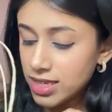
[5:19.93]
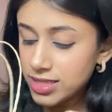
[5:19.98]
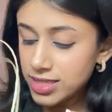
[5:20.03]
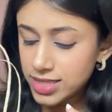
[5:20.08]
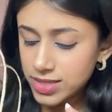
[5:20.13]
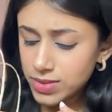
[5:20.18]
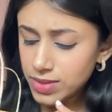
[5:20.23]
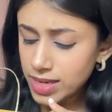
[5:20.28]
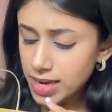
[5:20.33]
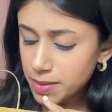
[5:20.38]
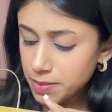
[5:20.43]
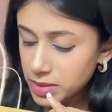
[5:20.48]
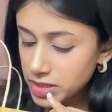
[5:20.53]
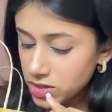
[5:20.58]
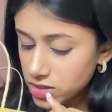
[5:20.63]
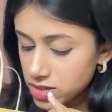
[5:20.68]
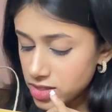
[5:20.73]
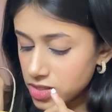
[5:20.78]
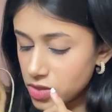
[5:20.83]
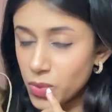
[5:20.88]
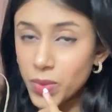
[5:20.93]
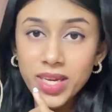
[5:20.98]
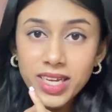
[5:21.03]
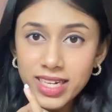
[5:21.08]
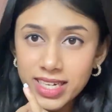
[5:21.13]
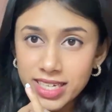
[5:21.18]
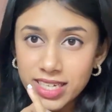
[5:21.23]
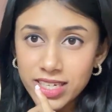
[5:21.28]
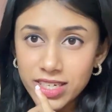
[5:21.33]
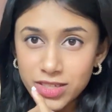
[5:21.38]
so let me just
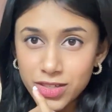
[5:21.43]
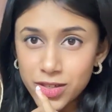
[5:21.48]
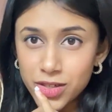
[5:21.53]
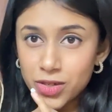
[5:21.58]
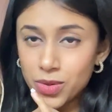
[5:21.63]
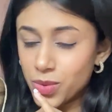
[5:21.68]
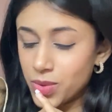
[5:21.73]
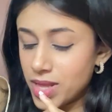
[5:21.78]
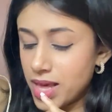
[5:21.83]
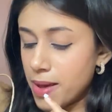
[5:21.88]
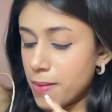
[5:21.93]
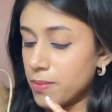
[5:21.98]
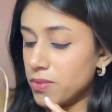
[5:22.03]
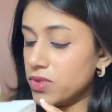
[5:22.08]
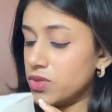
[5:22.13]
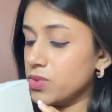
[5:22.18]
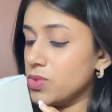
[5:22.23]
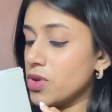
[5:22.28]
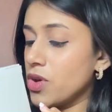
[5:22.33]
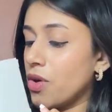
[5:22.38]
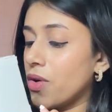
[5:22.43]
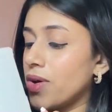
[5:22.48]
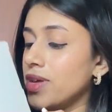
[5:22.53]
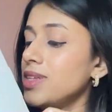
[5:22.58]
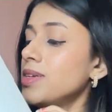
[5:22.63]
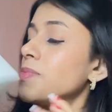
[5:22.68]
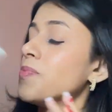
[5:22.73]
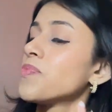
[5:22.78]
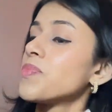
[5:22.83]
quickly show them to y'all.